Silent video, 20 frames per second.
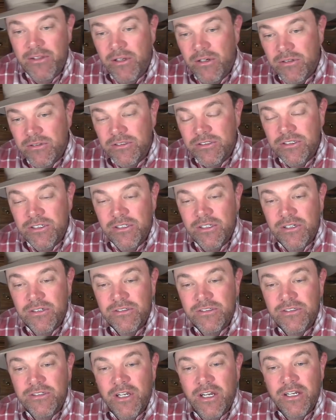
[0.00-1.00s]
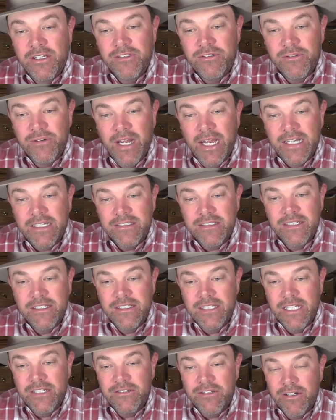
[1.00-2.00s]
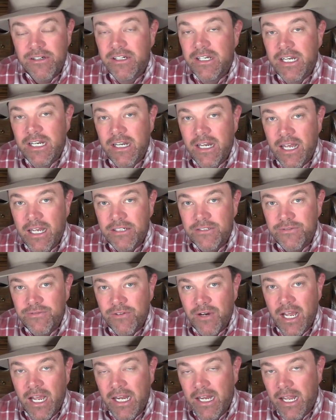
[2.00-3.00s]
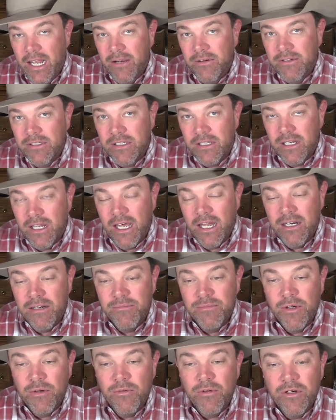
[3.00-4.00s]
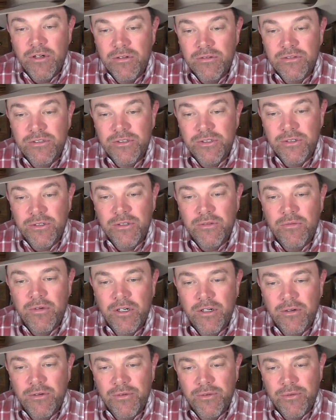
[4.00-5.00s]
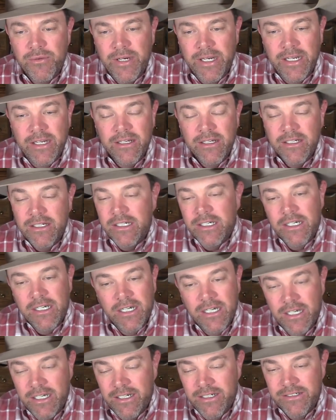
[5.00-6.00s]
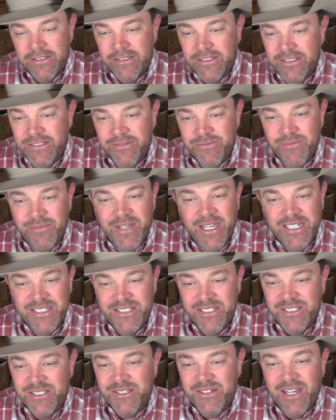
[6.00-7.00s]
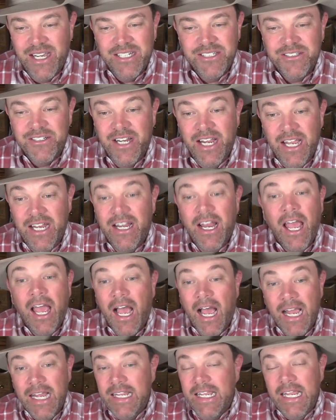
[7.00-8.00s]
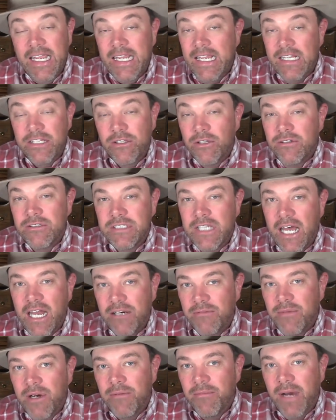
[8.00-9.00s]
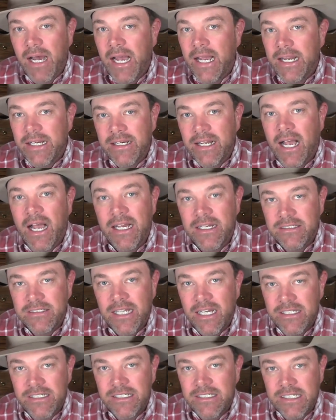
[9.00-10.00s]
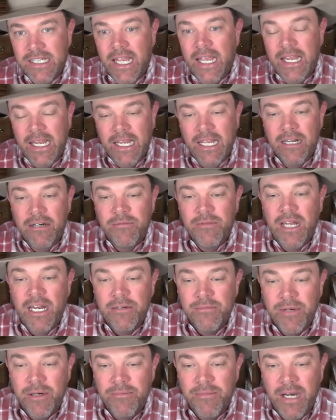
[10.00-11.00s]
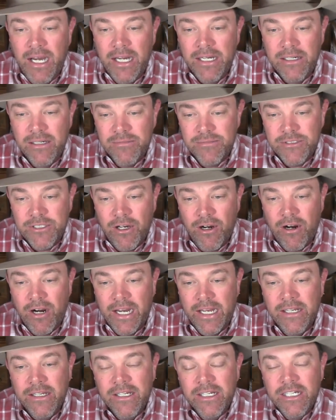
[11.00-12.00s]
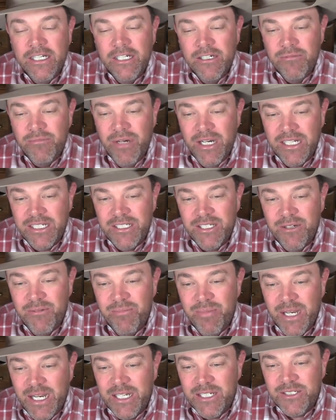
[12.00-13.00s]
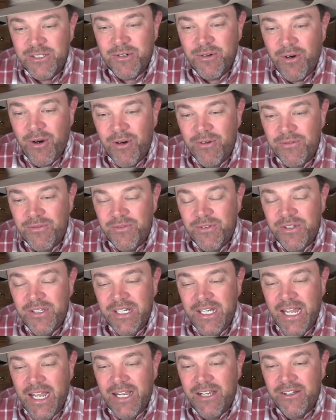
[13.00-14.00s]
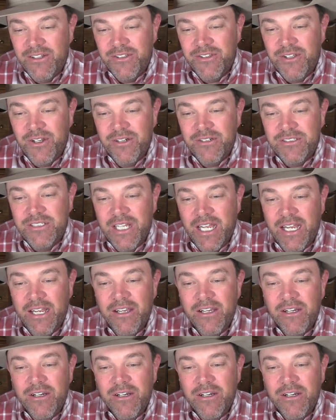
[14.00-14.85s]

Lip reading: those to those directs that they turned in last Friday with a lot of them at 102 and 103. Makes you scratch your head. I can't get those out of my mind, guys. I just can't get them out of my mind. I'm sorry. But your biggest quote for the day on Thursday